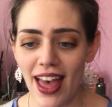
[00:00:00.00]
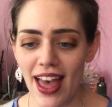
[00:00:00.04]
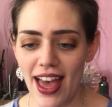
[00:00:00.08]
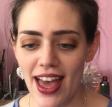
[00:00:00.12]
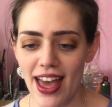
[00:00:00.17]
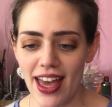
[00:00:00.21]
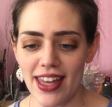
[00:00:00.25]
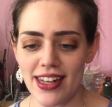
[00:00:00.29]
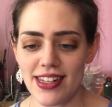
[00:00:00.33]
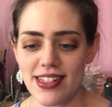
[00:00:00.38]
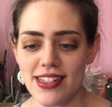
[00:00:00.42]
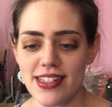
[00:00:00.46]

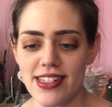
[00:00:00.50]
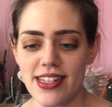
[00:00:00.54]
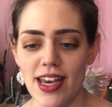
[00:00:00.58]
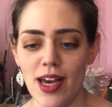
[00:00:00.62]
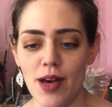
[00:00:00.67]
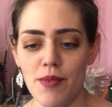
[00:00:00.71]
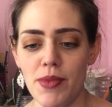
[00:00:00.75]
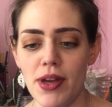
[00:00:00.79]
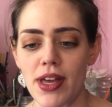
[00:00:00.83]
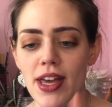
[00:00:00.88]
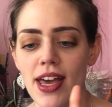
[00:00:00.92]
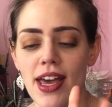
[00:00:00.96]
and
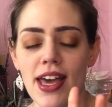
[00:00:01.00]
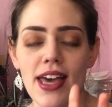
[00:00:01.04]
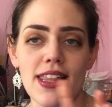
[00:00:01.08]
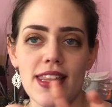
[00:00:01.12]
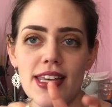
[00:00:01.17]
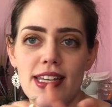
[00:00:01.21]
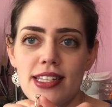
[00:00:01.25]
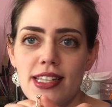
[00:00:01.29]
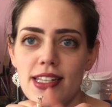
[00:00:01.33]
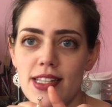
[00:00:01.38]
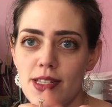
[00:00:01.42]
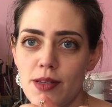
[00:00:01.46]

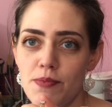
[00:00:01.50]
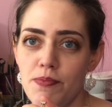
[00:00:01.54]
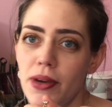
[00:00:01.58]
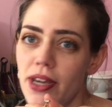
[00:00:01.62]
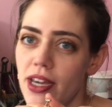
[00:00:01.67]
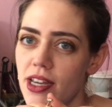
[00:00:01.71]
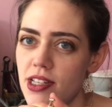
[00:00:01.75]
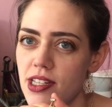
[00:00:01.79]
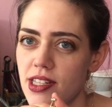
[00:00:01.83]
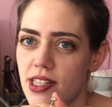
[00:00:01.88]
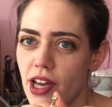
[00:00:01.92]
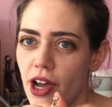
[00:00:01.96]
this is a
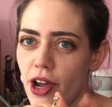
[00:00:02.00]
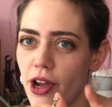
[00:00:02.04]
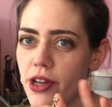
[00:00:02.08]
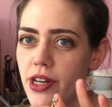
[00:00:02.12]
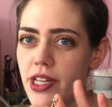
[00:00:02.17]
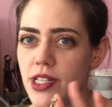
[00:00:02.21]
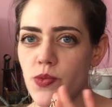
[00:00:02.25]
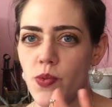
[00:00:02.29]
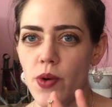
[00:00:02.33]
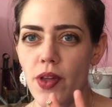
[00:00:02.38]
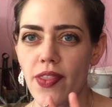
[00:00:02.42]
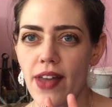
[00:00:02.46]
bigger stone.
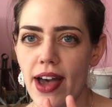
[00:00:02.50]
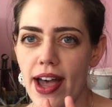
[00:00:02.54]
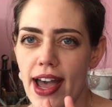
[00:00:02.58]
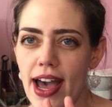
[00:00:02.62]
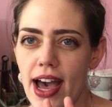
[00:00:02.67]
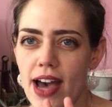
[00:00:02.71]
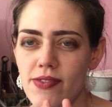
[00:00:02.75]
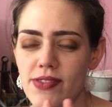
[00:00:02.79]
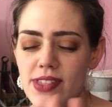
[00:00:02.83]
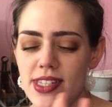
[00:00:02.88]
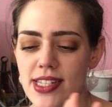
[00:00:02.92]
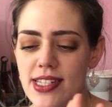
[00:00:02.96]
It's one that I
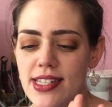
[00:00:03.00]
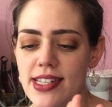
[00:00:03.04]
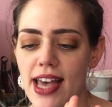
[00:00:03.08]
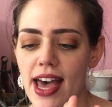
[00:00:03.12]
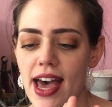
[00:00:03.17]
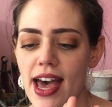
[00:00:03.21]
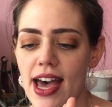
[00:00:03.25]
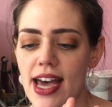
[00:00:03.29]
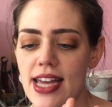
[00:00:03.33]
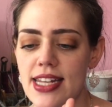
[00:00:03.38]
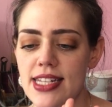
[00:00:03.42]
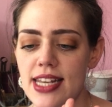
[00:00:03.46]
haven't
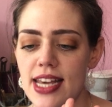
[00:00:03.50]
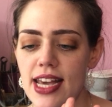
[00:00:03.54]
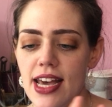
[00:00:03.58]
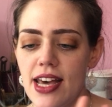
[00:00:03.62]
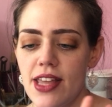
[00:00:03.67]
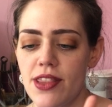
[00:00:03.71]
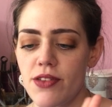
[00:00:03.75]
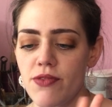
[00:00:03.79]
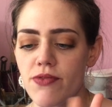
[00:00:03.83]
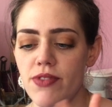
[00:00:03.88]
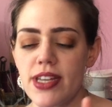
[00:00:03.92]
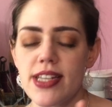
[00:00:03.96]
set.
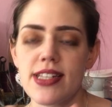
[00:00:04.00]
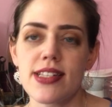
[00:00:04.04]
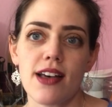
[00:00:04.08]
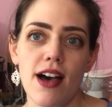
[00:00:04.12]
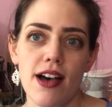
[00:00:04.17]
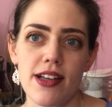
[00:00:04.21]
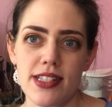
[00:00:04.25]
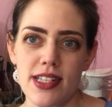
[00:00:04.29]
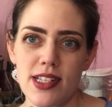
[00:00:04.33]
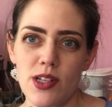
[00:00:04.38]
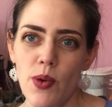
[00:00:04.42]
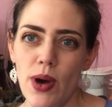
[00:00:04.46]
The
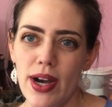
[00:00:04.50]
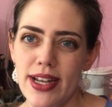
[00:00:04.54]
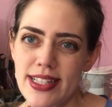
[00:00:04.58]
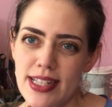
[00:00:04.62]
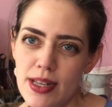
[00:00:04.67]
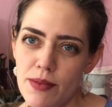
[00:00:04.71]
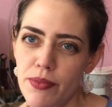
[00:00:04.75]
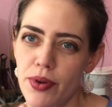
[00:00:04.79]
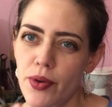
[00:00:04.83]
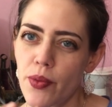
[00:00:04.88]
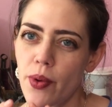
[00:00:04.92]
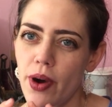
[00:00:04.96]
resize is quite a
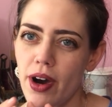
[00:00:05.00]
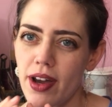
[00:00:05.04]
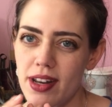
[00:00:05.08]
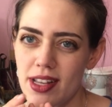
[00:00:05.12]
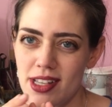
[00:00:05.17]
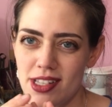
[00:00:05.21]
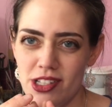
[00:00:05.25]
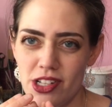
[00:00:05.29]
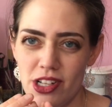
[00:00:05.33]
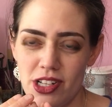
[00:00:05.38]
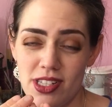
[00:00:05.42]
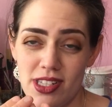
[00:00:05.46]
simple one.
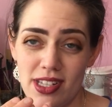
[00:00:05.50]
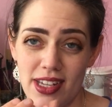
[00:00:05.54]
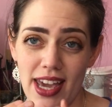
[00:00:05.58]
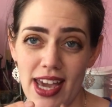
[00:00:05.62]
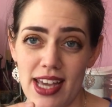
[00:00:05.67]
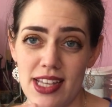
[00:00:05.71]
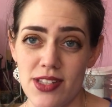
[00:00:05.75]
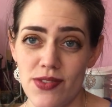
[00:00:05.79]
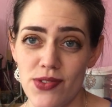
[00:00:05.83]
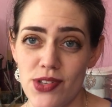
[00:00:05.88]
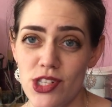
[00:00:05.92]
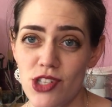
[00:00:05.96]
It's just a
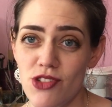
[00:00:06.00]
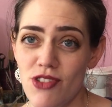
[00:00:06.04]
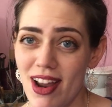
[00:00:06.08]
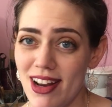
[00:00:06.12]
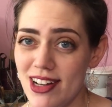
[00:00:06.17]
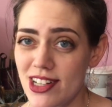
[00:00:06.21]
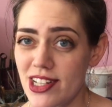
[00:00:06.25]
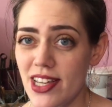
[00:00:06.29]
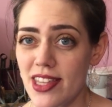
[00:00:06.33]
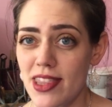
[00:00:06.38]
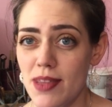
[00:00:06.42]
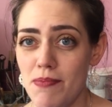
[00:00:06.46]
case of
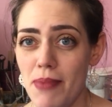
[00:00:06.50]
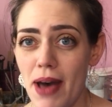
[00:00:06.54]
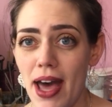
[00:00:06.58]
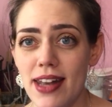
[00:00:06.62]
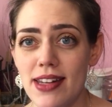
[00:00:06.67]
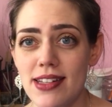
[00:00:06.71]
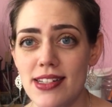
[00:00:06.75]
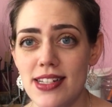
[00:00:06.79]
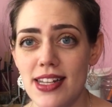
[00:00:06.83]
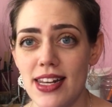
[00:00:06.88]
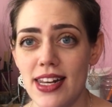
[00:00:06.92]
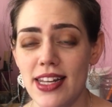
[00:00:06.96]
stretching the
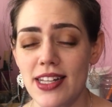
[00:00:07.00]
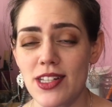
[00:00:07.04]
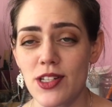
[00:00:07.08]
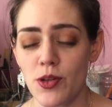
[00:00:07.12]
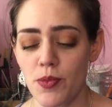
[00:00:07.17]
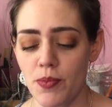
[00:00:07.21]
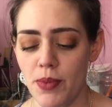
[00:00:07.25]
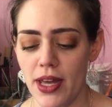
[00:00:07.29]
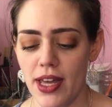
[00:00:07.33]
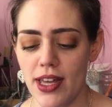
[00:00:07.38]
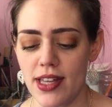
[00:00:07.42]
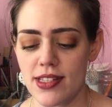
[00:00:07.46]
band a little
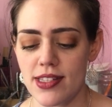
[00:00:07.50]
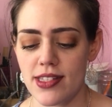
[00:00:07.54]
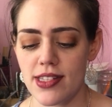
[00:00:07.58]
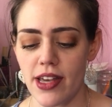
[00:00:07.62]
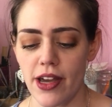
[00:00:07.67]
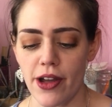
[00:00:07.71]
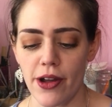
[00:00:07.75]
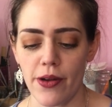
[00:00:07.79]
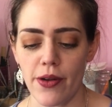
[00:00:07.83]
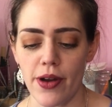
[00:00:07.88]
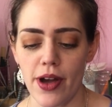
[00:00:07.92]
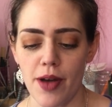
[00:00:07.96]
bit. So
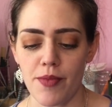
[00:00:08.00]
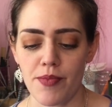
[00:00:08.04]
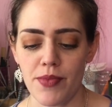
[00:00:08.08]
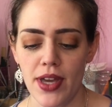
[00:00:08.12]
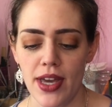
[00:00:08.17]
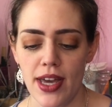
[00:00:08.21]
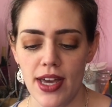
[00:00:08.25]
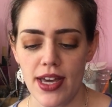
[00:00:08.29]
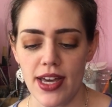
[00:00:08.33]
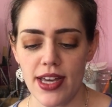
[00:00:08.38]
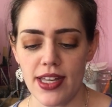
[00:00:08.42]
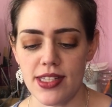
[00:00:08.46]

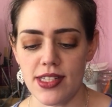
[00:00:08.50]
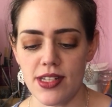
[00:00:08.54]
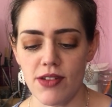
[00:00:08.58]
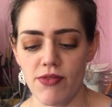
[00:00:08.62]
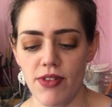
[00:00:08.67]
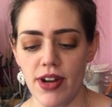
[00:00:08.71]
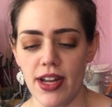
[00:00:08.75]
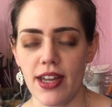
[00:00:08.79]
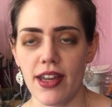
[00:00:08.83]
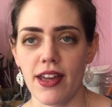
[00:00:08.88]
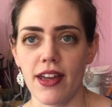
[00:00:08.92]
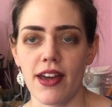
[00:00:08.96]
it's a
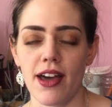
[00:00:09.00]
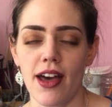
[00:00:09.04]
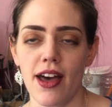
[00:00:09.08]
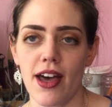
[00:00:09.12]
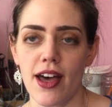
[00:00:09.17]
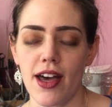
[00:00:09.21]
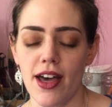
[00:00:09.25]
ring